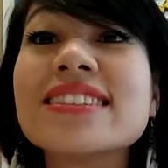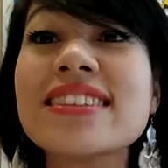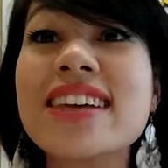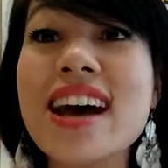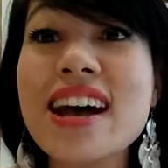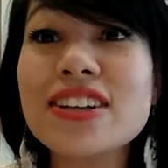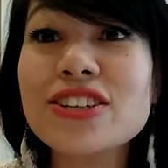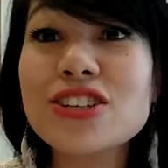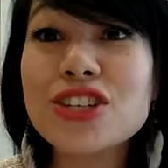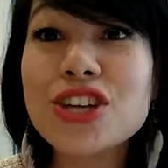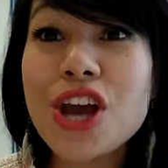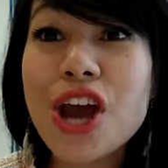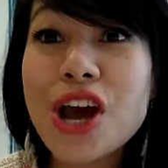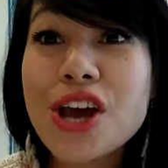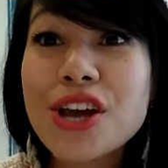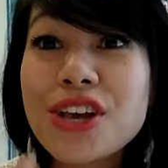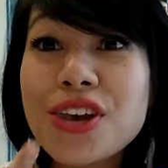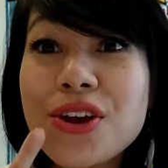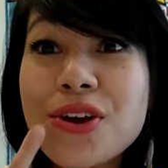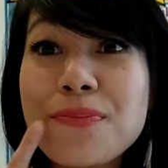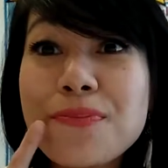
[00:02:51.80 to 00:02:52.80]
Touch
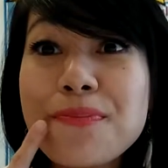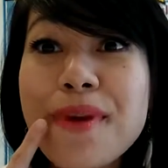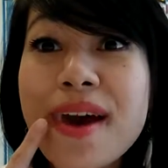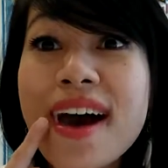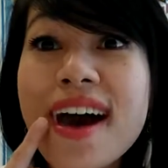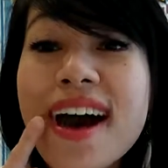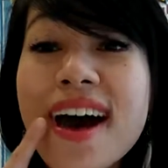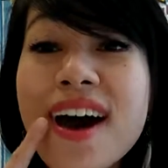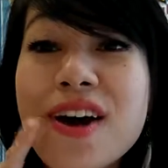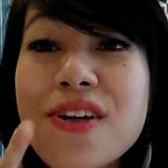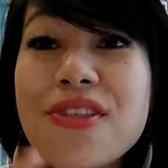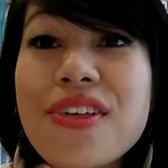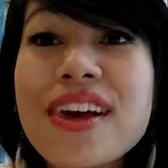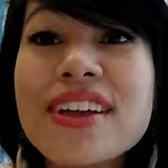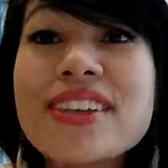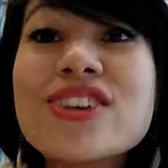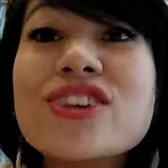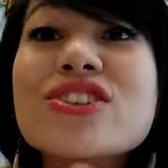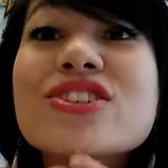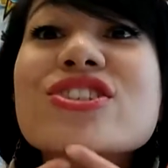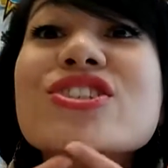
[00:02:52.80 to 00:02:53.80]
your mouth
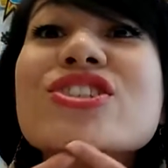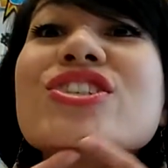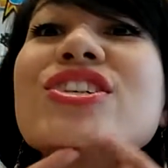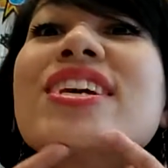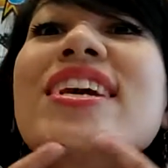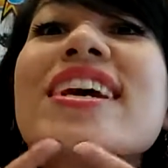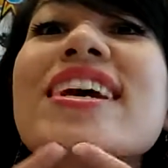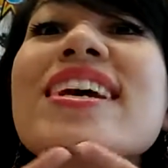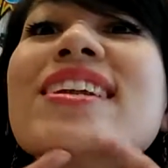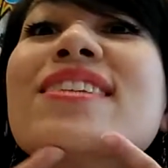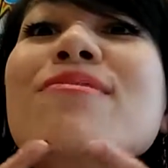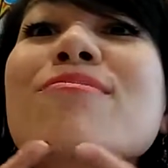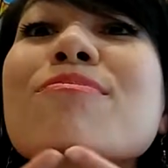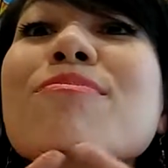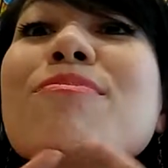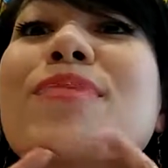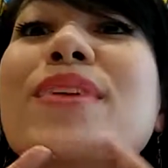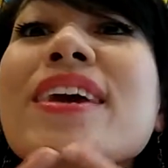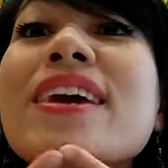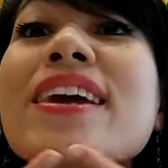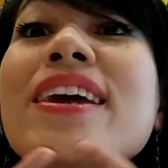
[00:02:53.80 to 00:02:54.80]
and your
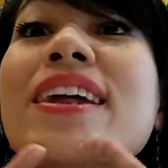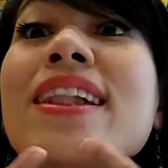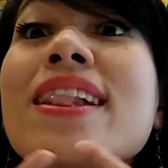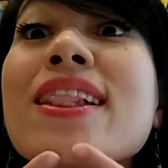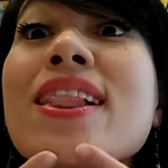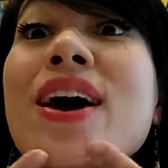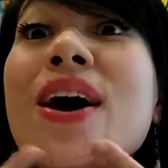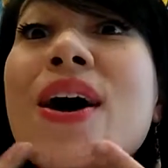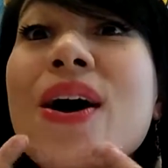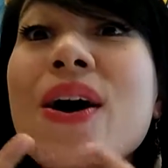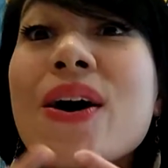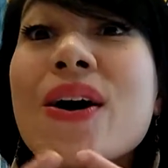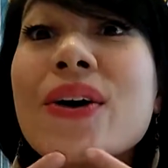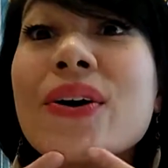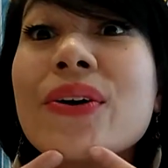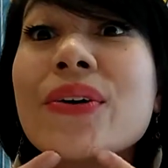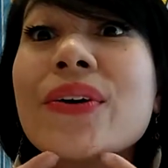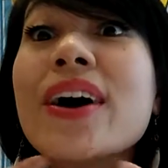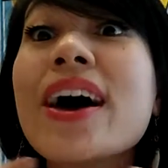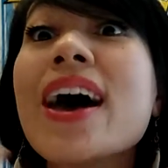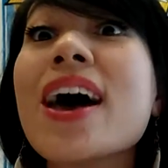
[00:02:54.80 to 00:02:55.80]
chin
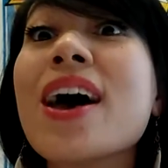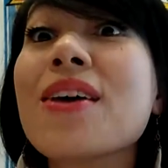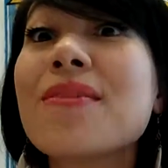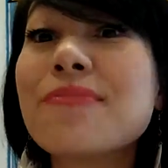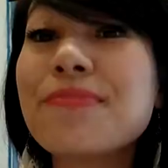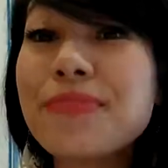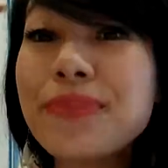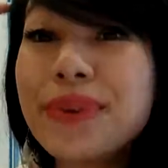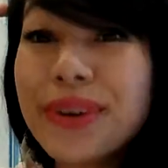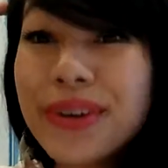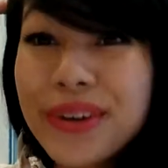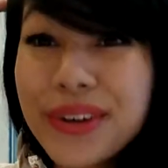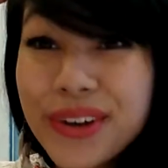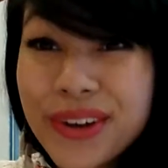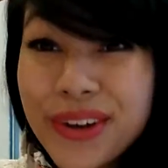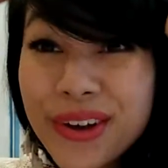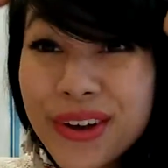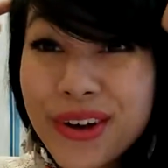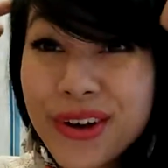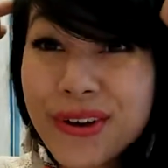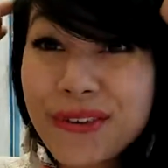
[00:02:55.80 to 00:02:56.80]
below.
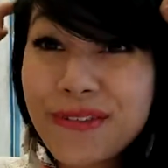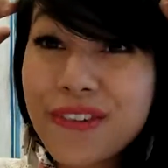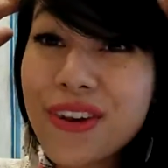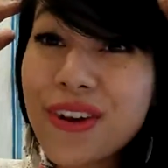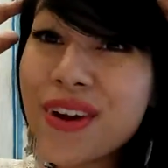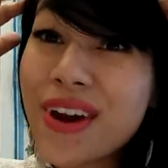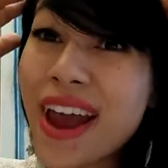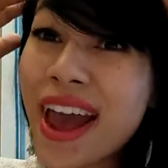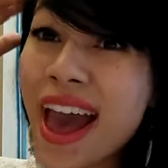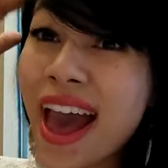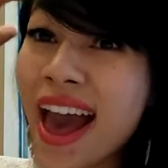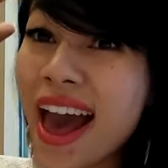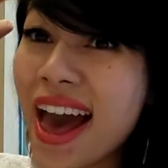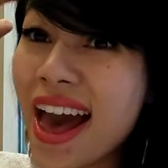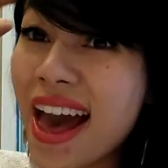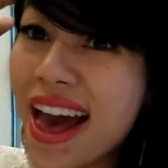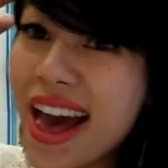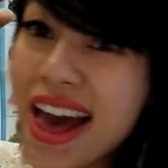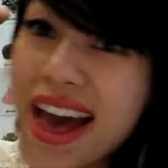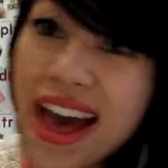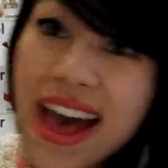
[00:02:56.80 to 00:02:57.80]
Move your
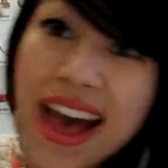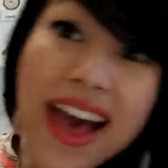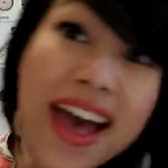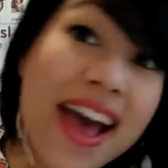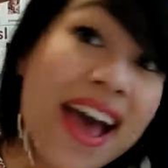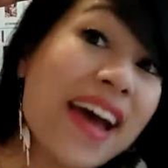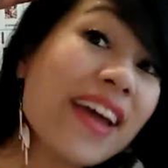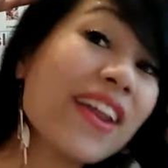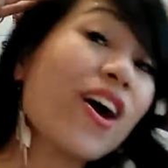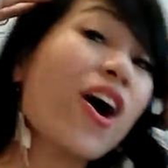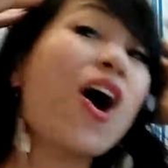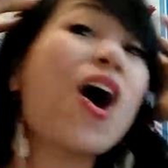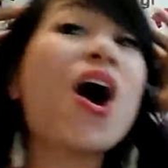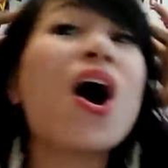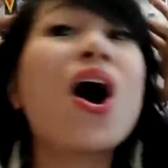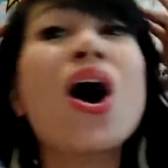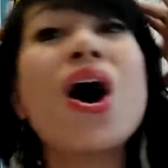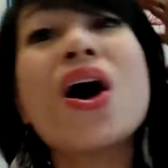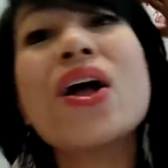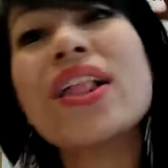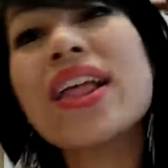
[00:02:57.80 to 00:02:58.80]
head
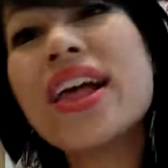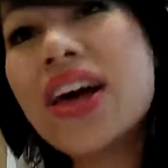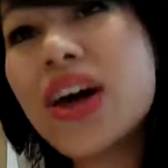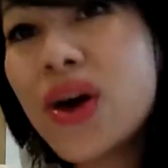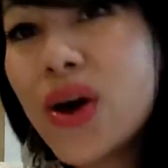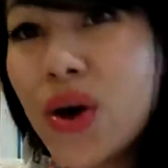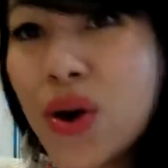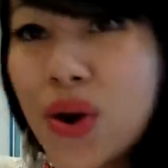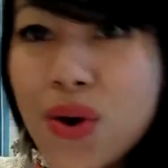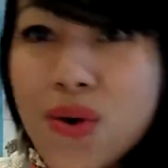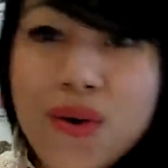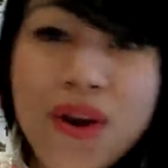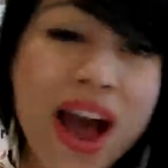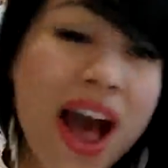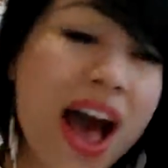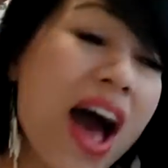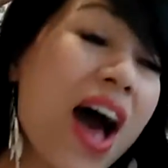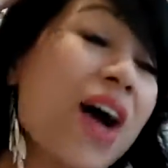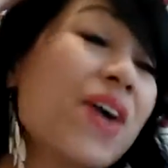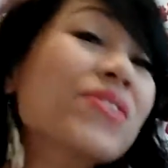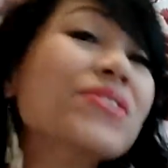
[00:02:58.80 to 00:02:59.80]
all
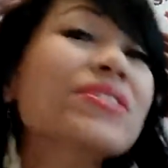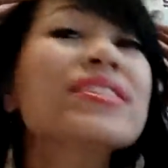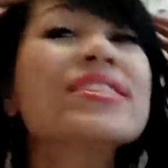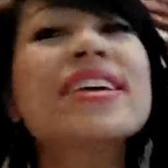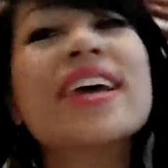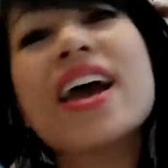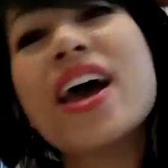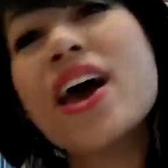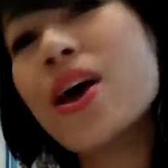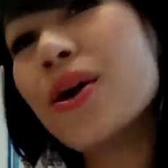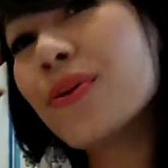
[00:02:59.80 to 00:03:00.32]
around.